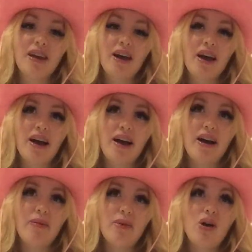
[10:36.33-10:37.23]

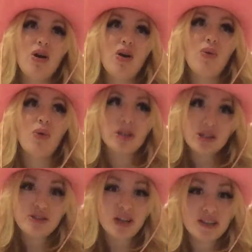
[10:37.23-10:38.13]
What are
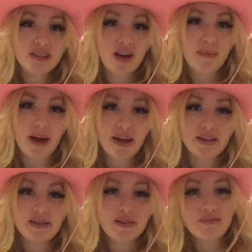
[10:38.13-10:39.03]
you dressing up
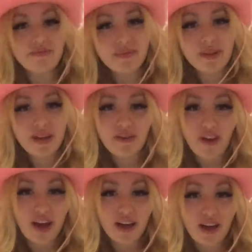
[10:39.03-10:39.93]
as, if
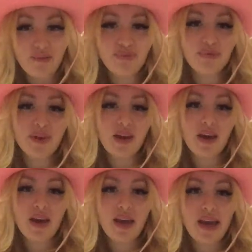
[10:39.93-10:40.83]
any?
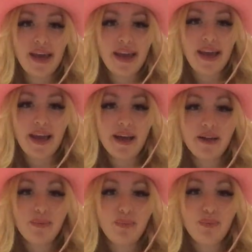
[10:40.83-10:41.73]

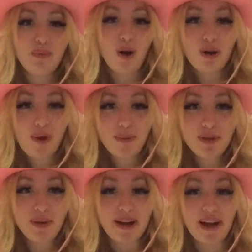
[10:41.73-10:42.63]
And what are you up to
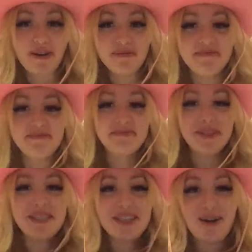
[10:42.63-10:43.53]
right now?
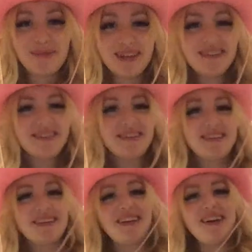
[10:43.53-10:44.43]
Please tell me.
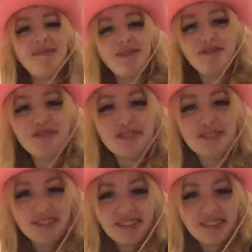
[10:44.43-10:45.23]
I'm interested.